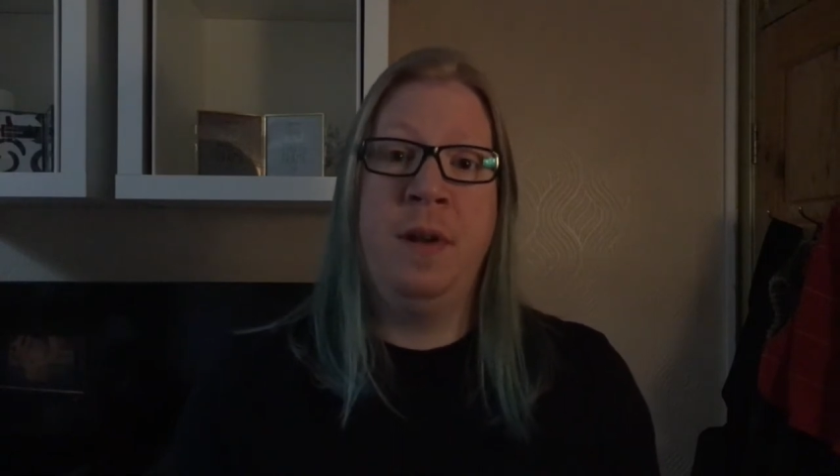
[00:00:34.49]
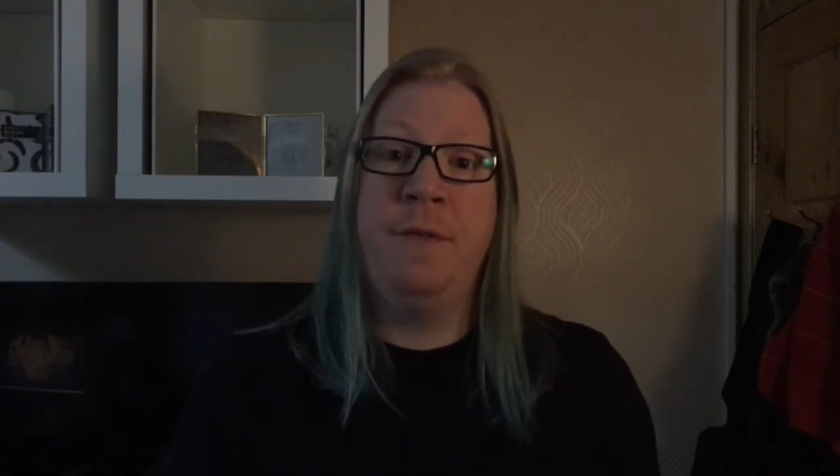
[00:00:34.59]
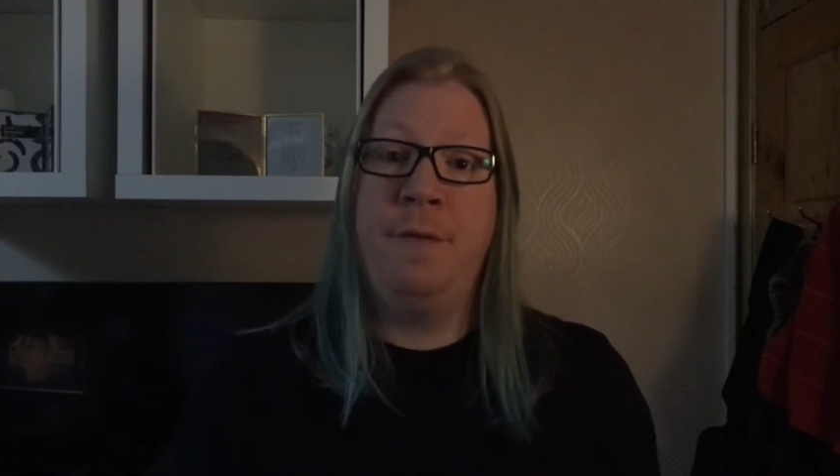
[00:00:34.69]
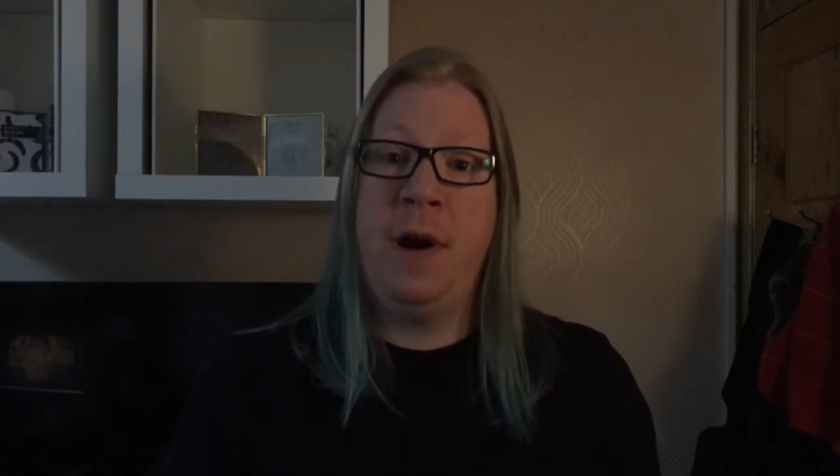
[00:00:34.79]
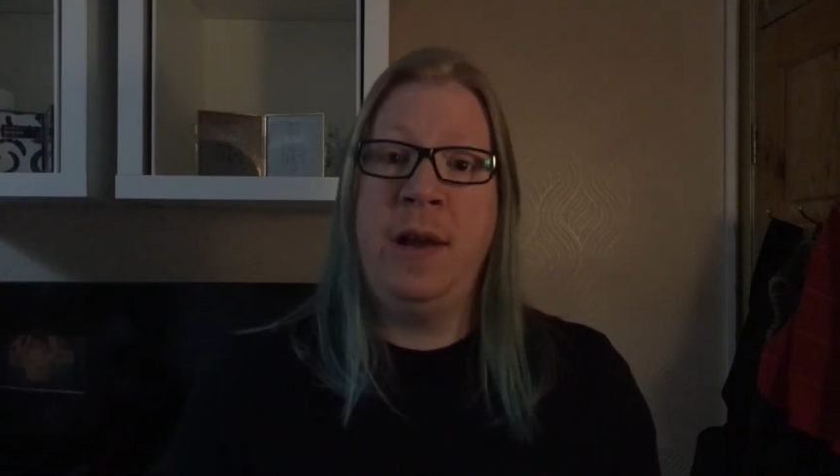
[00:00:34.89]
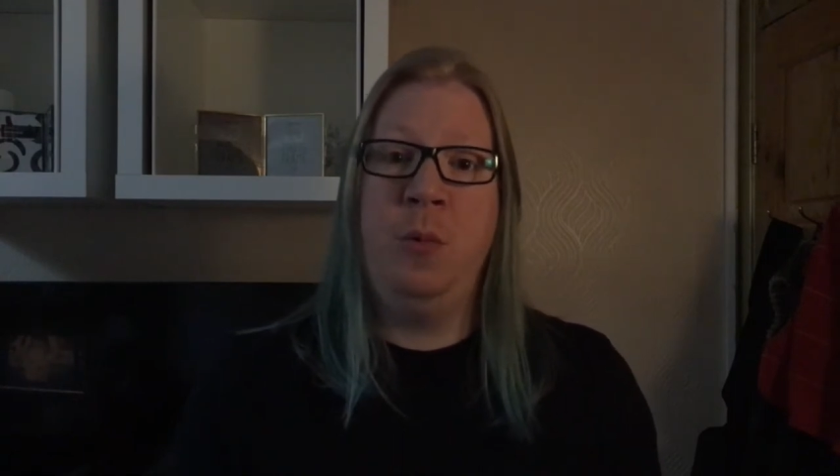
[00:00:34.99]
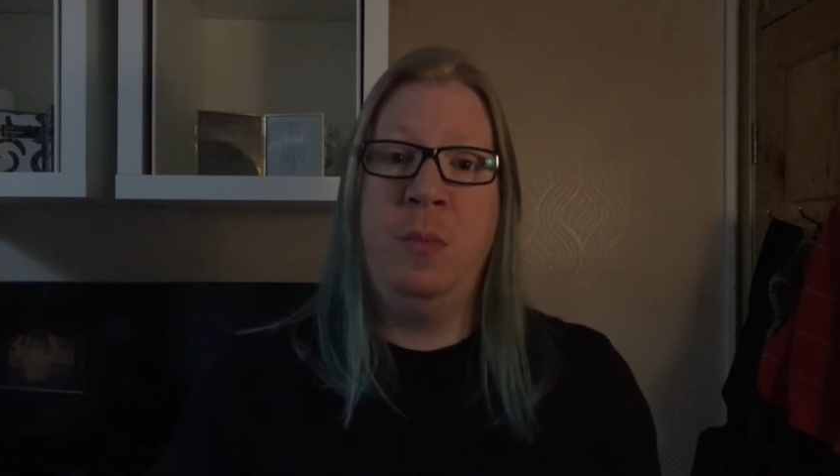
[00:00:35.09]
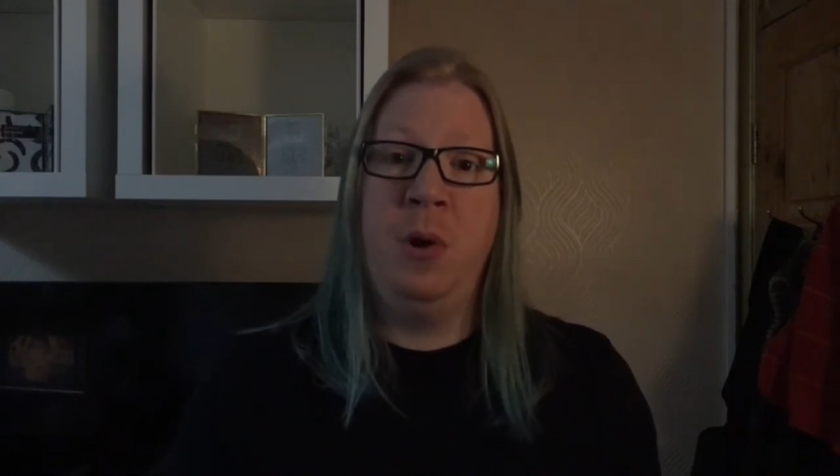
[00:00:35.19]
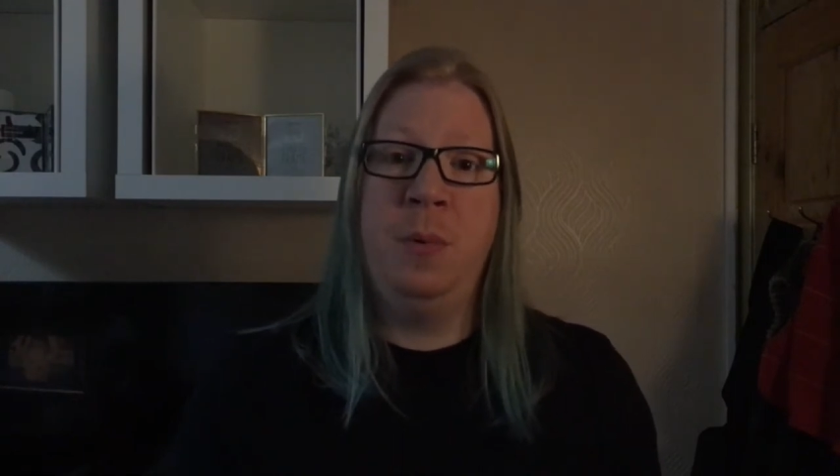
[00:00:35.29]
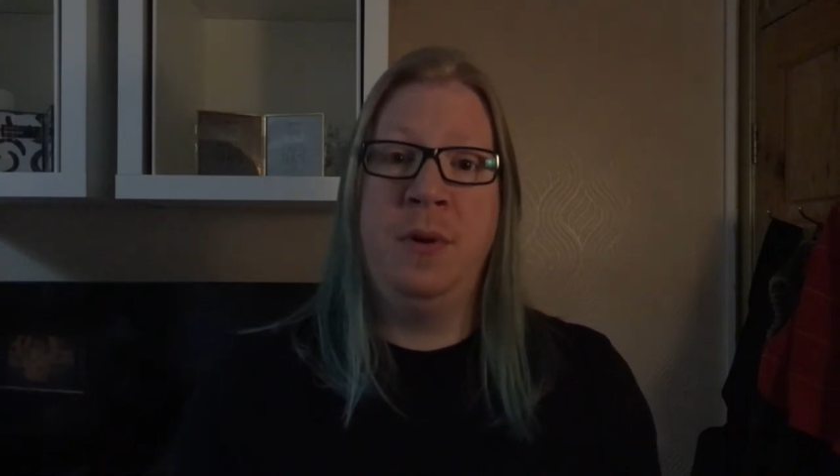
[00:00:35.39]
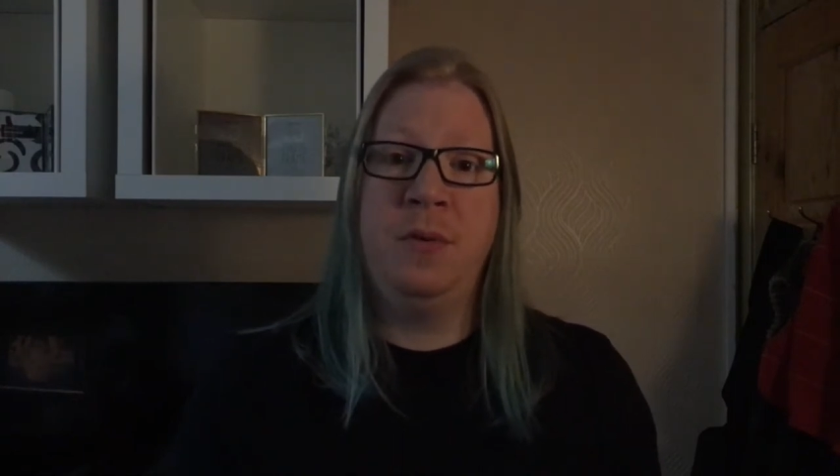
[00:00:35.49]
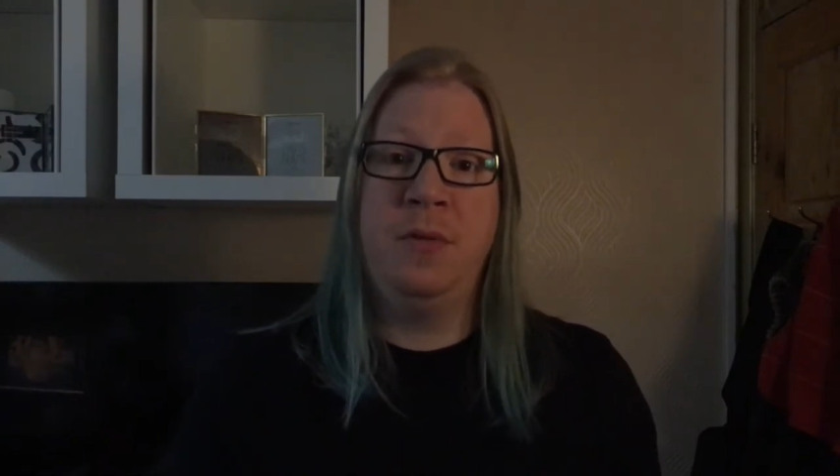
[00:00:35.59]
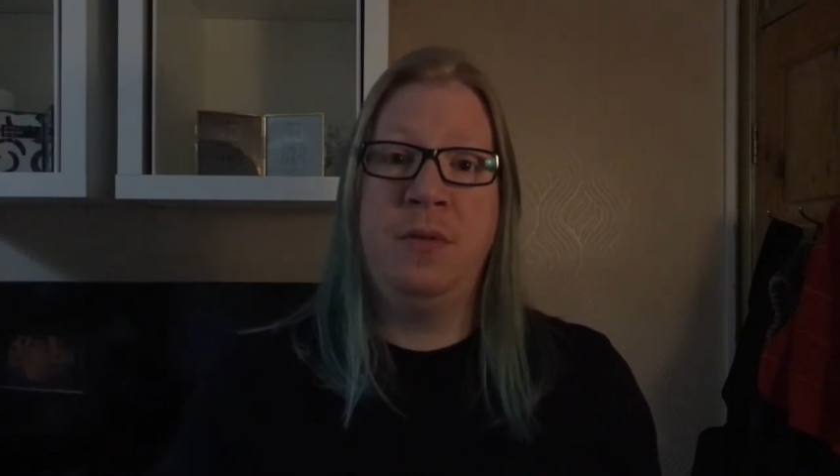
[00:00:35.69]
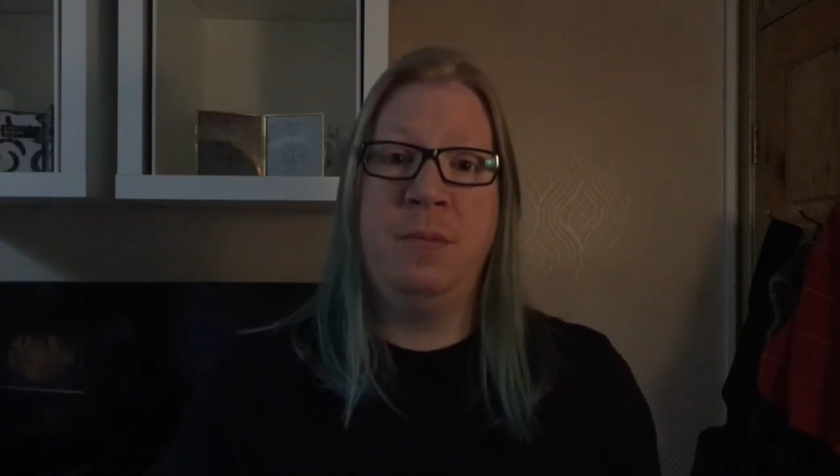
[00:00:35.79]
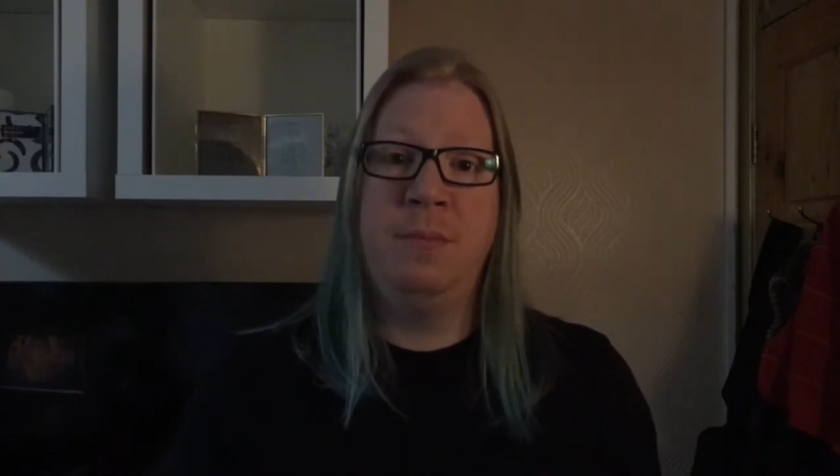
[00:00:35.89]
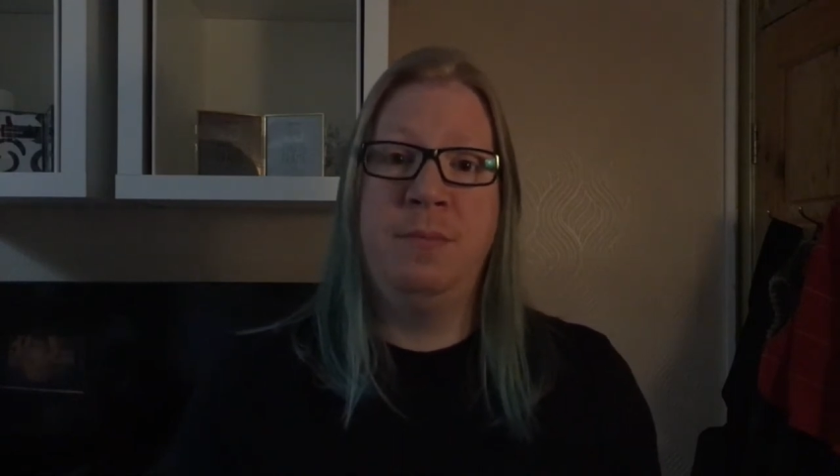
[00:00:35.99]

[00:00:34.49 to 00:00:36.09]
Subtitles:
their final moments.